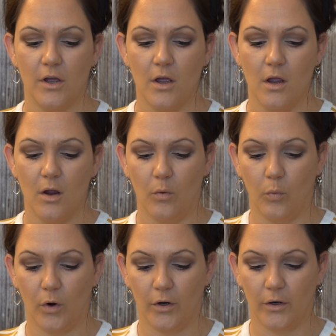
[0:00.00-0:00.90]

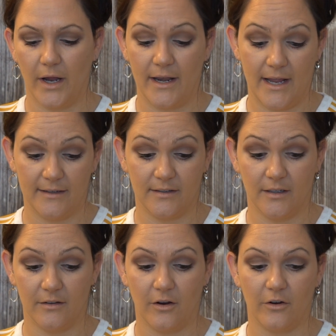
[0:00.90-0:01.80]
and
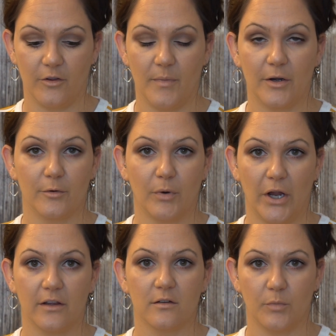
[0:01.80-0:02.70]
Essence are the better
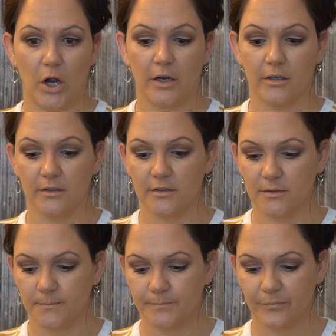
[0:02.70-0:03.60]
priced products.